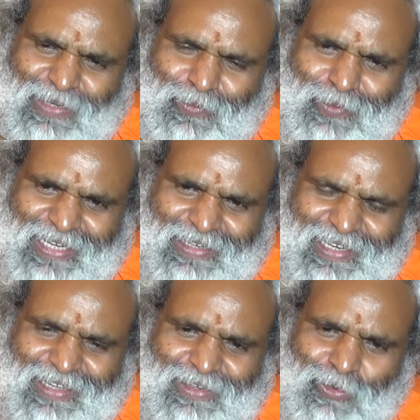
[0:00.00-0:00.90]

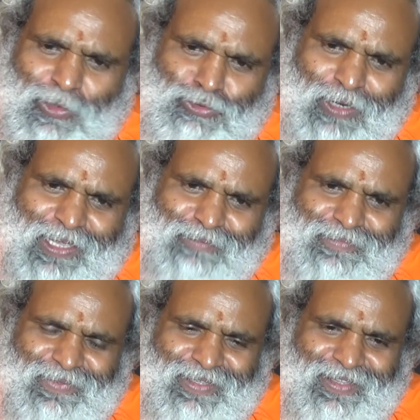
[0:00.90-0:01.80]
watery noodles will come.
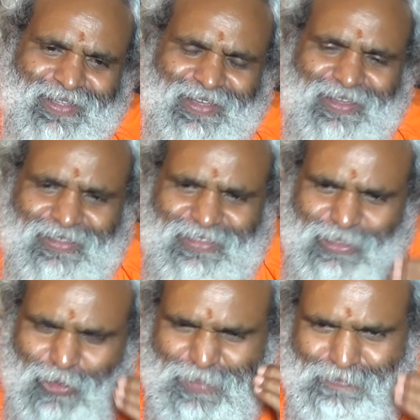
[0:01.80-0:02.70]

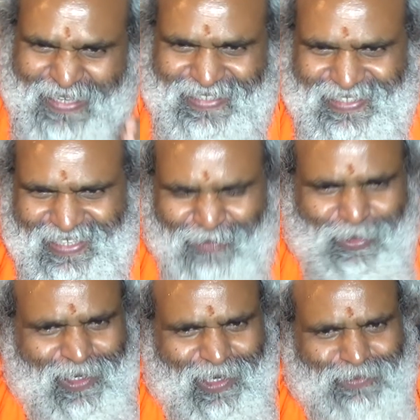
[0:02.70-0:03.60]
Zero spice. Have you
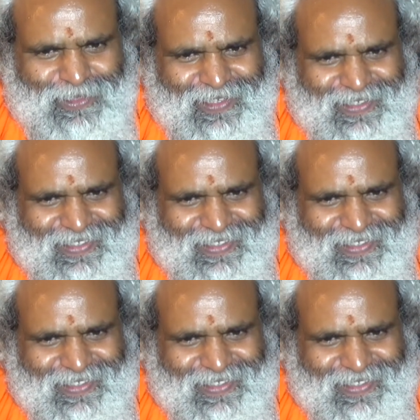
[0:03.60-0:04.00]
not observed?